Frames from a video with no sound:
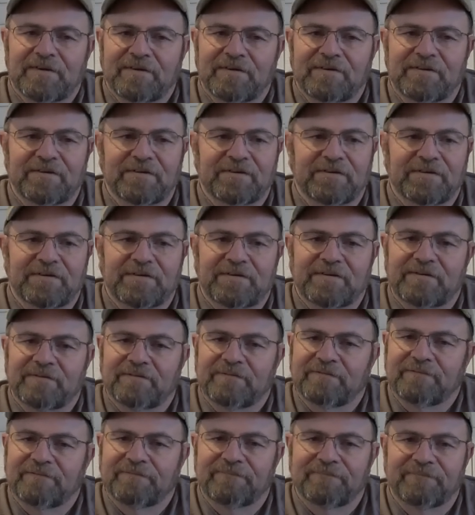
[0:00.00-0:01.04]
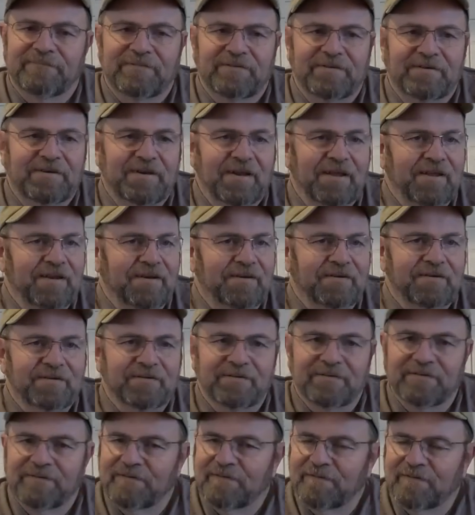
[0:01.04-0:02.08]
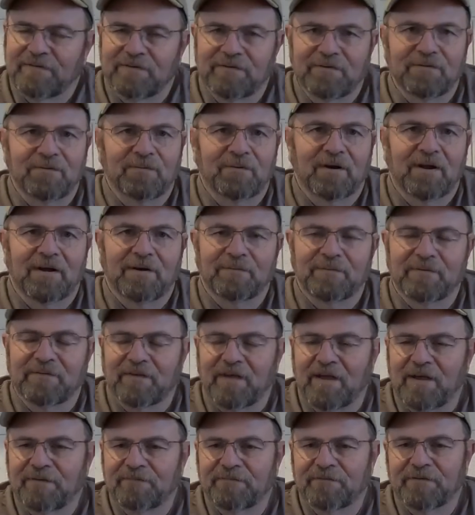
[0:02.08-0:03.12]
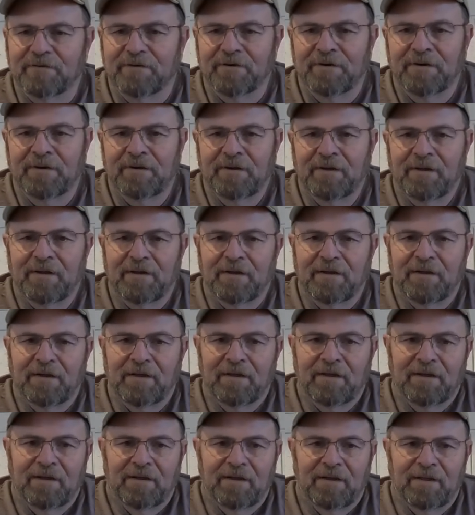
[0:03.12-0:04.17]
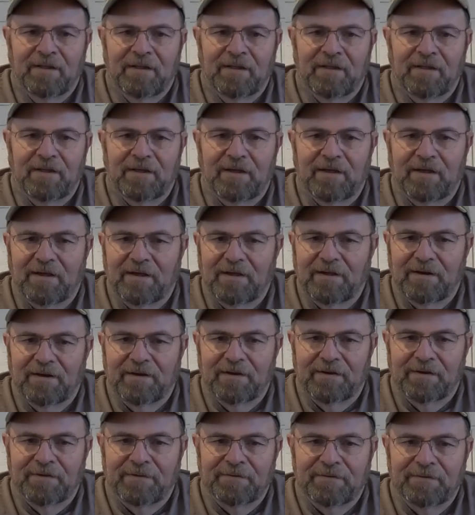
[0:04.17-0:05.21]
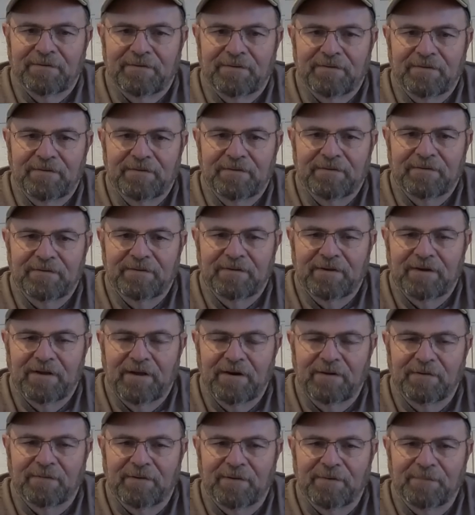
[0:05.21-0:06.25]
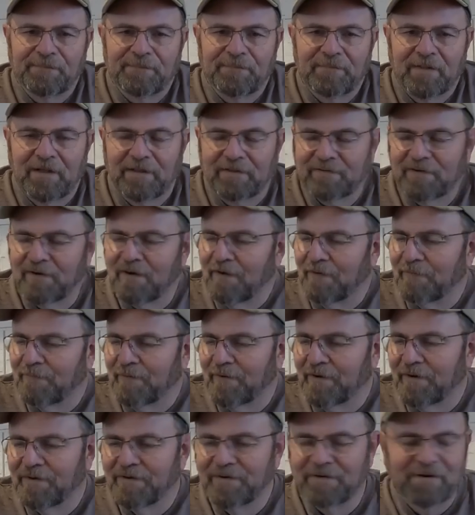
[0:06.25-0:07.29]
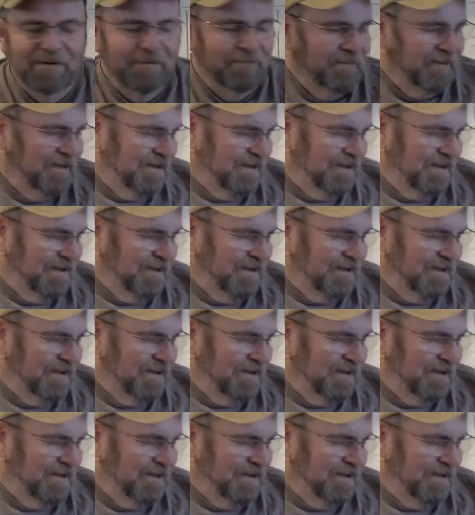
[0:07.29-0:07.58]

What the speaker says: just didn't suit what I was after. And anyway, that's not what I ended up